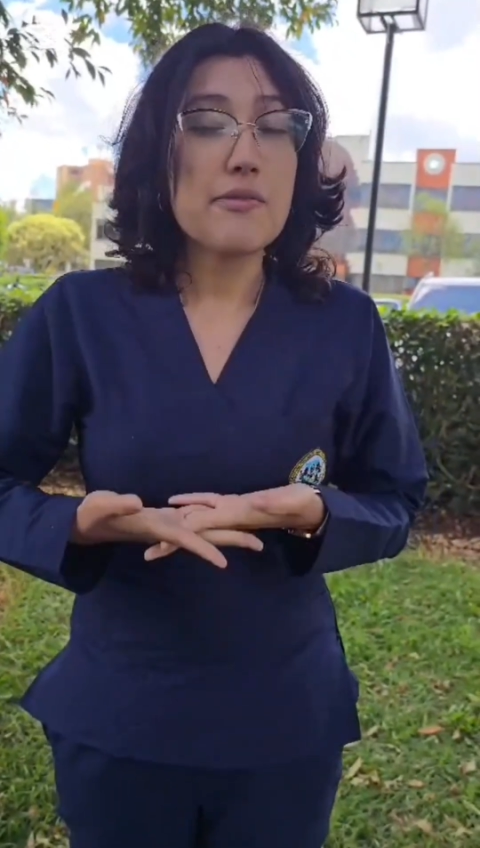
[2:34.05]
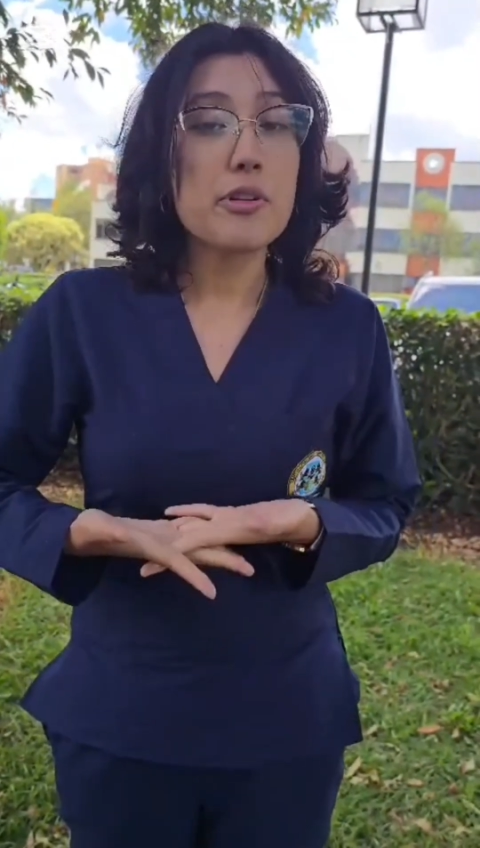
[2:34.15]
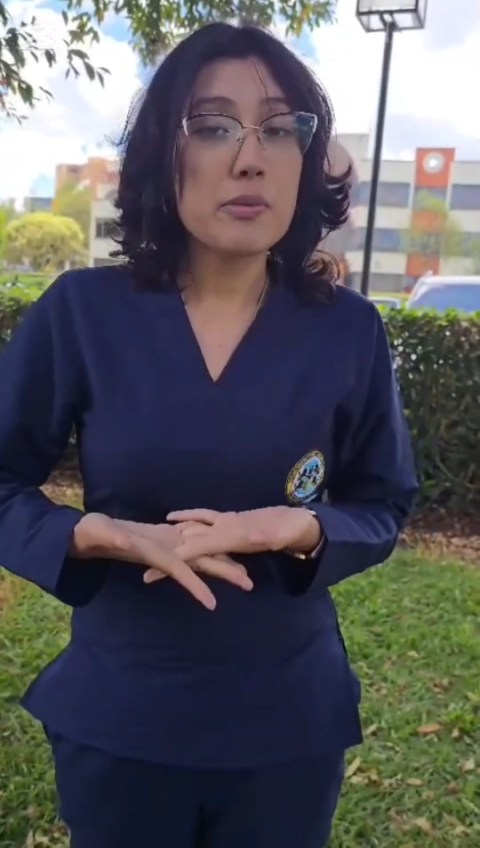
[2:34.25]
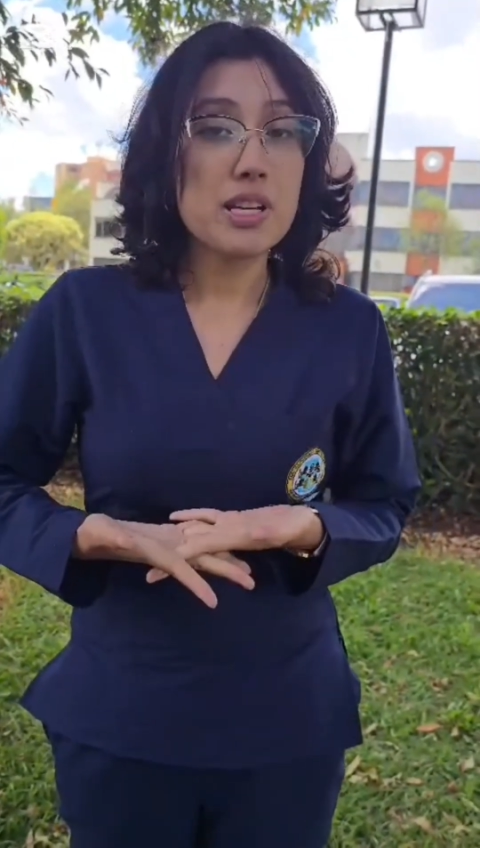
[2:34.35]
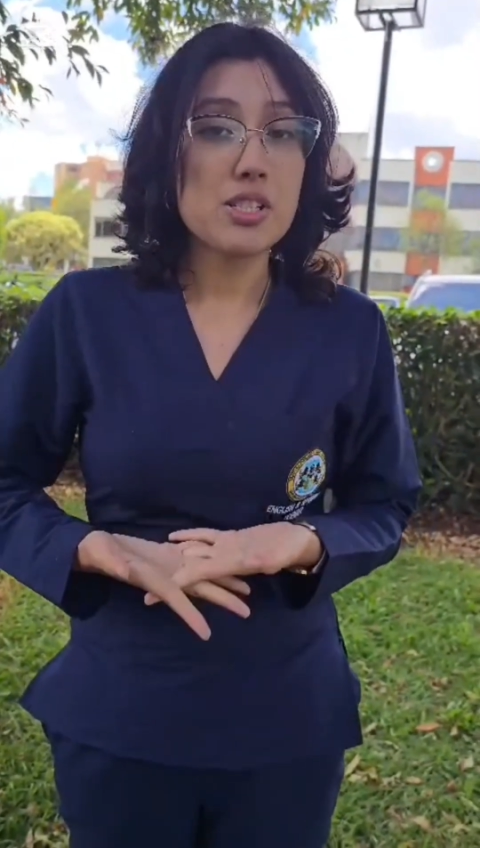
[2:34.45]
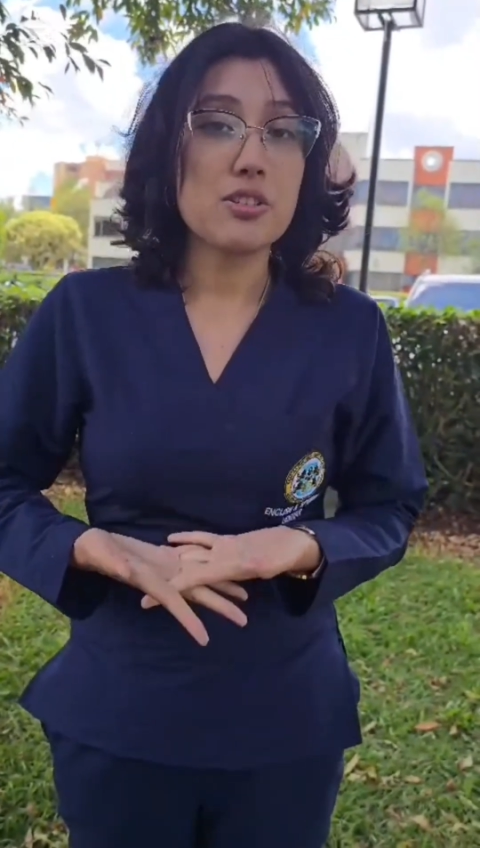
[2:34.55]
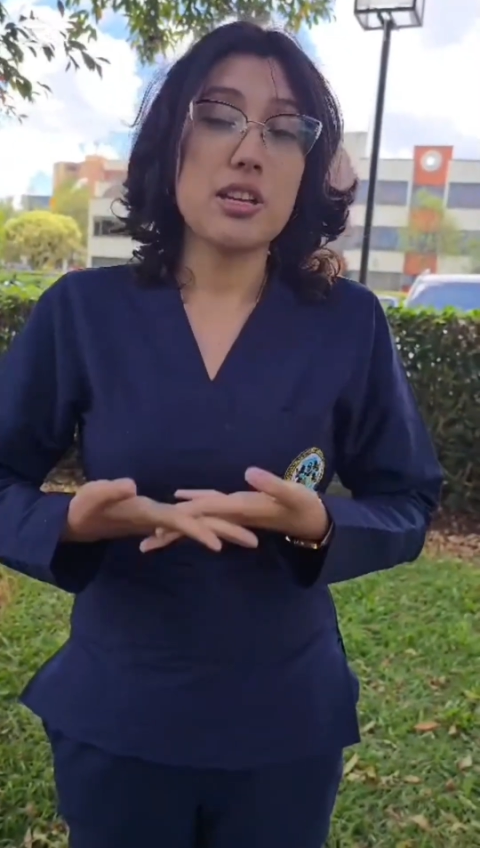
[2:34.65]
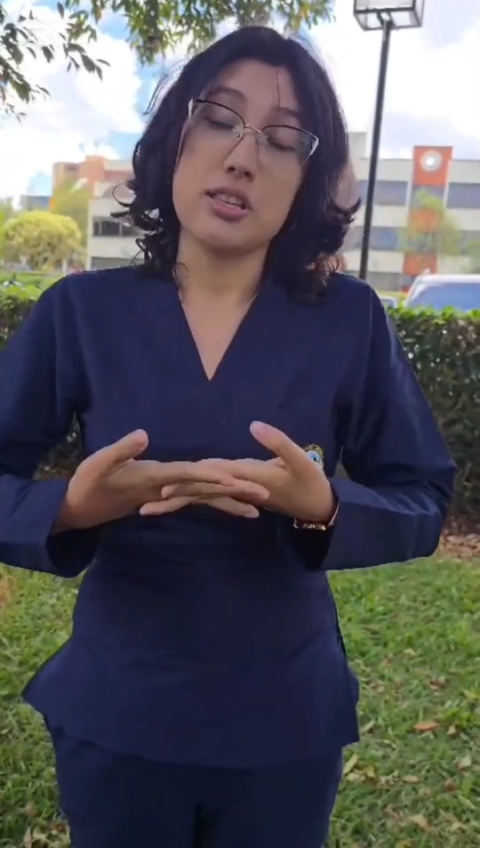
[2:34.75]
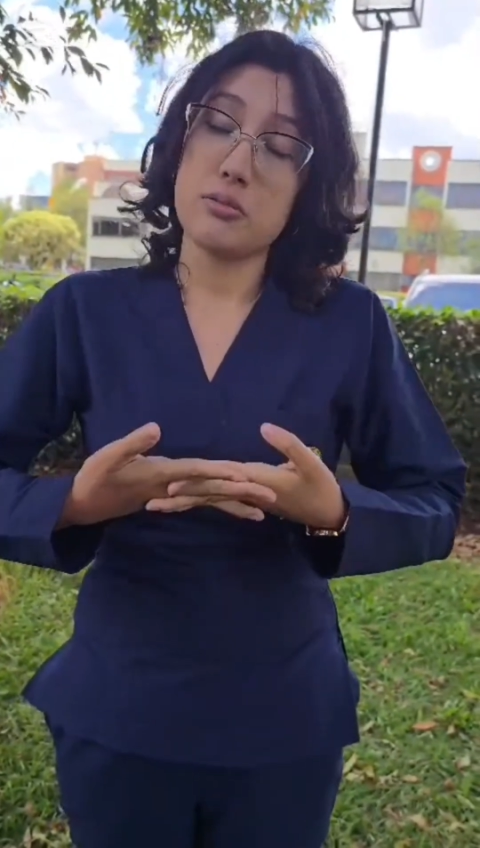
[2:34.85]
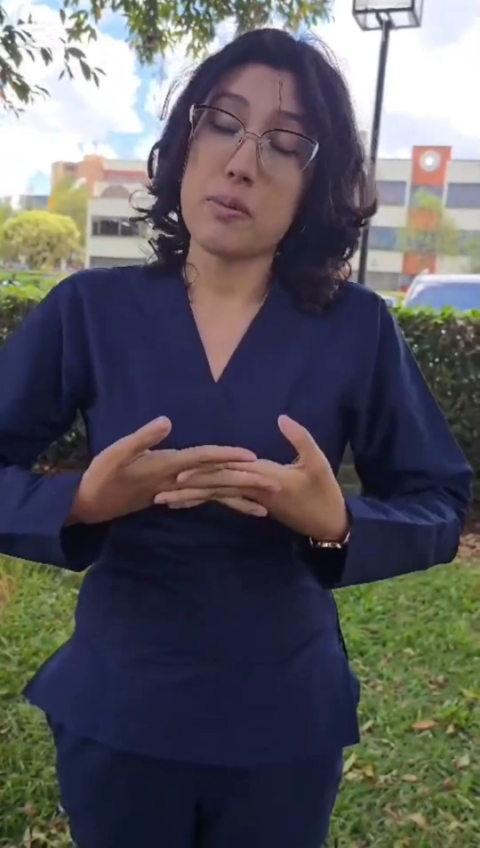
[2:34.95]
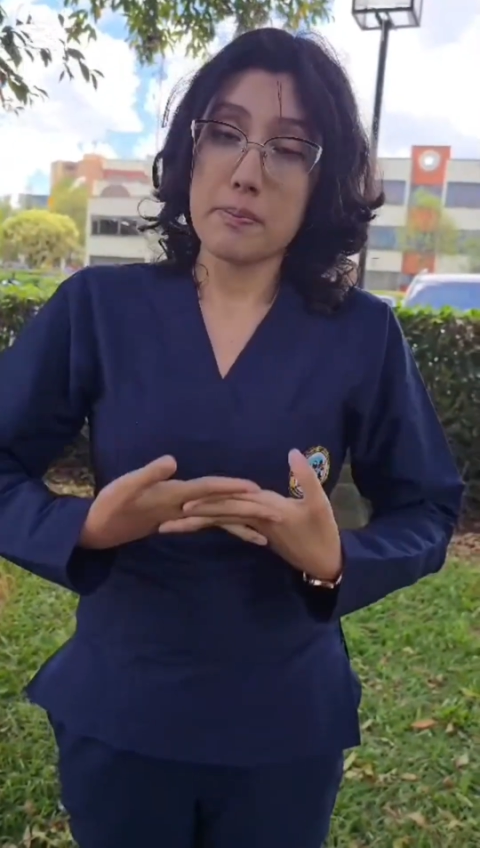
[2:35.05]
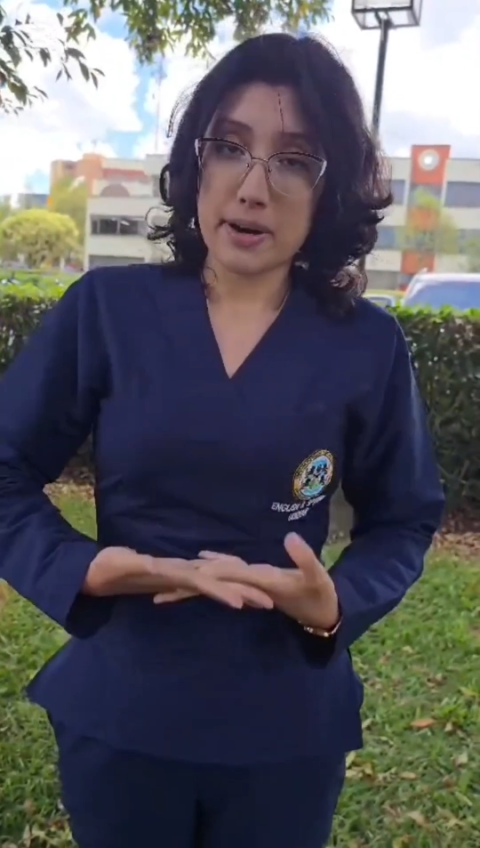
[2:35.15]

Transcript: information into